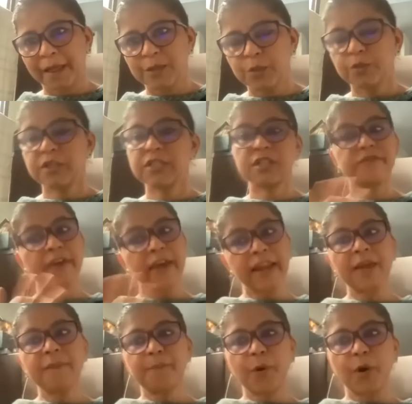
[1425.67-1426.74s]
So this is
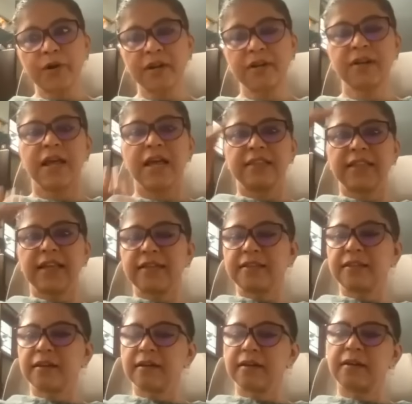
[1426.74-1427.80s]
very important that
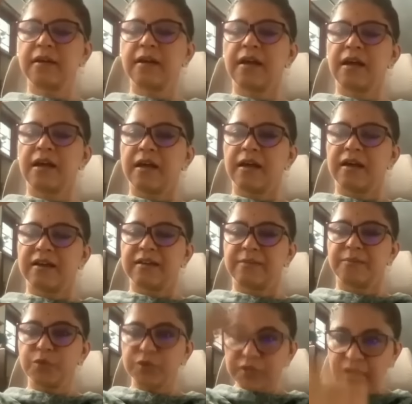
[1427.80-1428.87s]
the
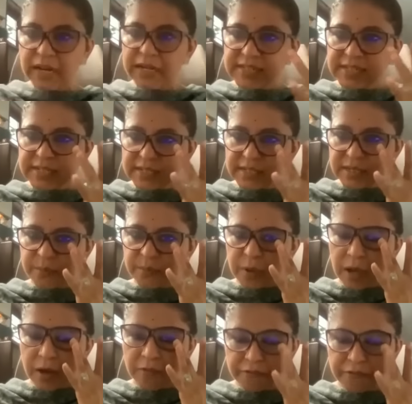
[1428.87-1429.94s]
mudra system
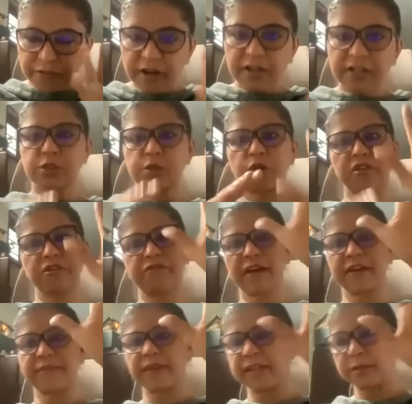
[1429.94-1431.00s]
works on the
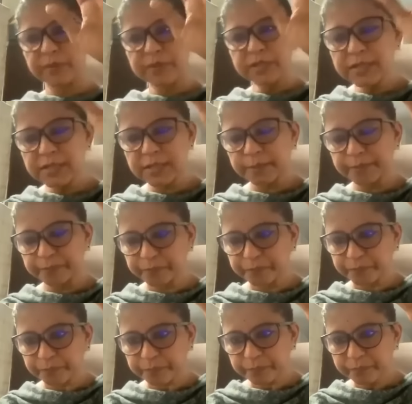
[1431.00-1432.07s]
5 elements,
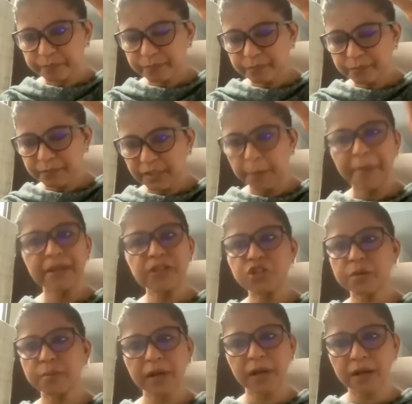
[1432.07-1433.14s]
the
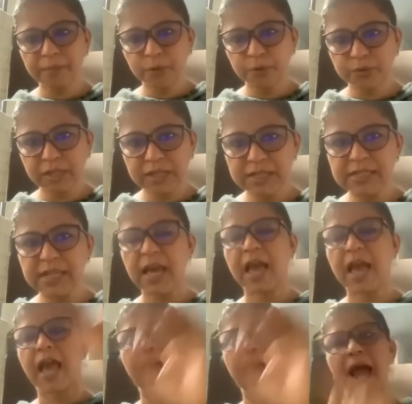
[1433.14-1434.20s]
Panchamahabhutas,
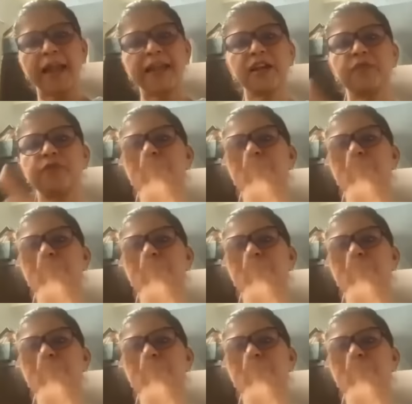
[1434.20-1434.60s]
and it